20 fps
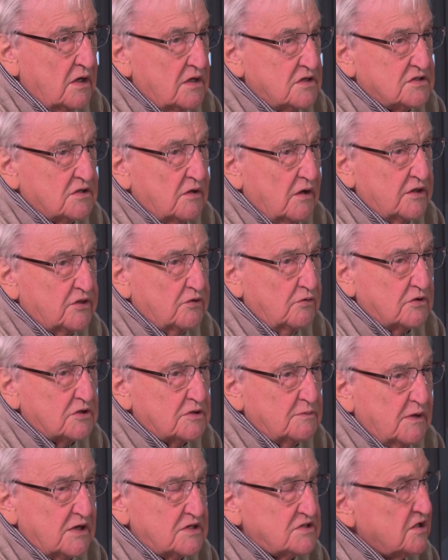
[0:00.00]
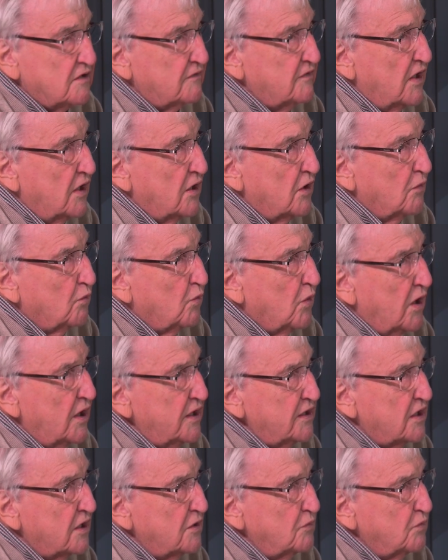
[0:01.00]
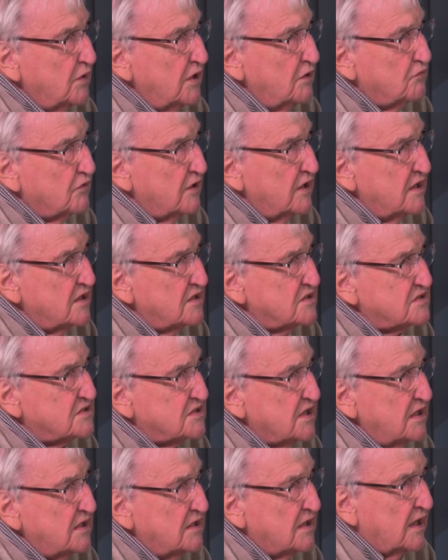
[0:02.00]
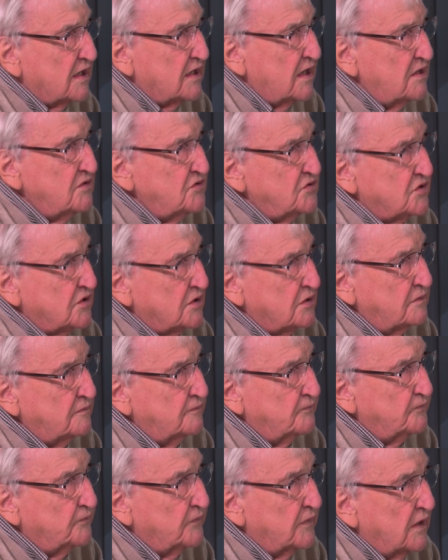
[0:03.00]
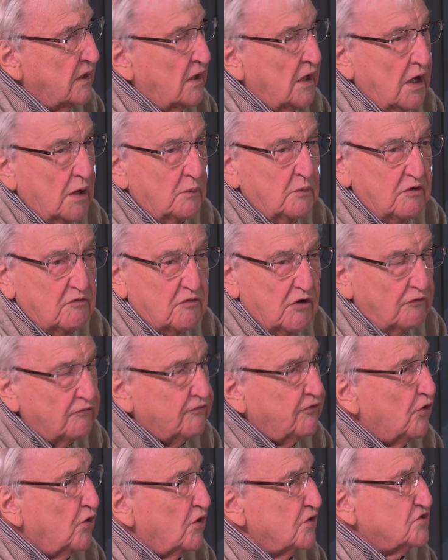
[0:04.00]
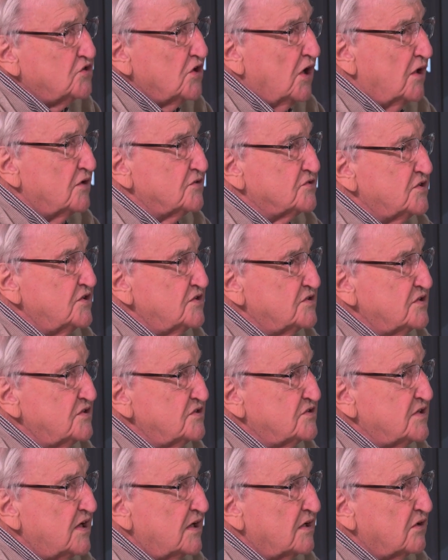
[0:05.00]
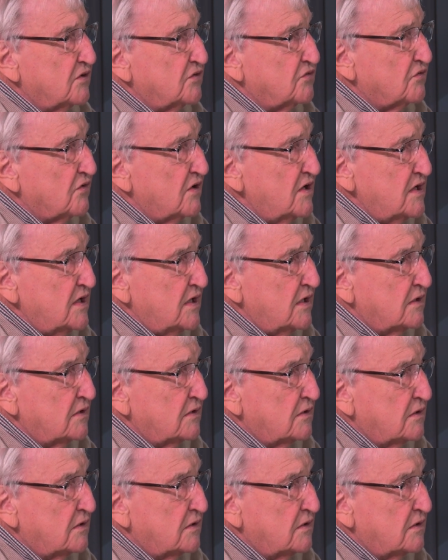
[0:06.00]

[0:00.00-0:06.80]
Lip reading: So I thought to myself, why don't we reinstate that engine and we've got 4 chances instead of 3?